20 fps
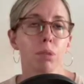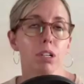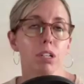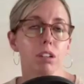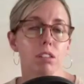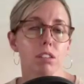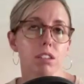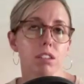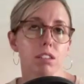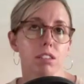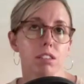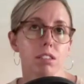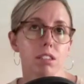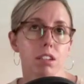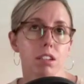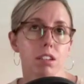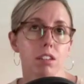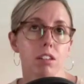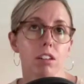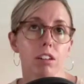
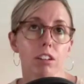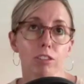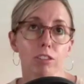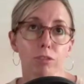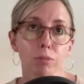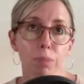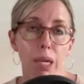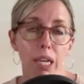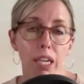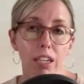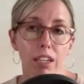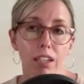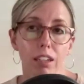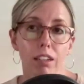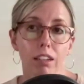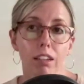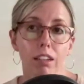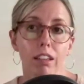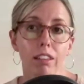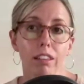persistent nerve
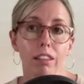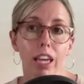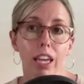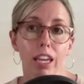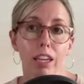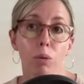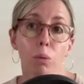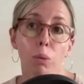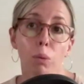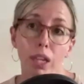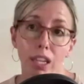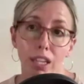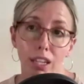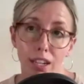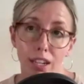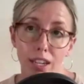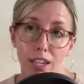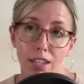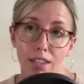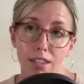pain, leg
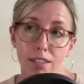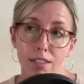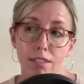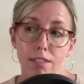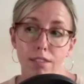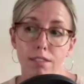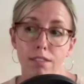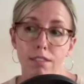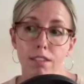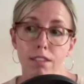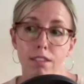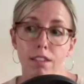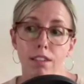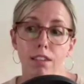weakness,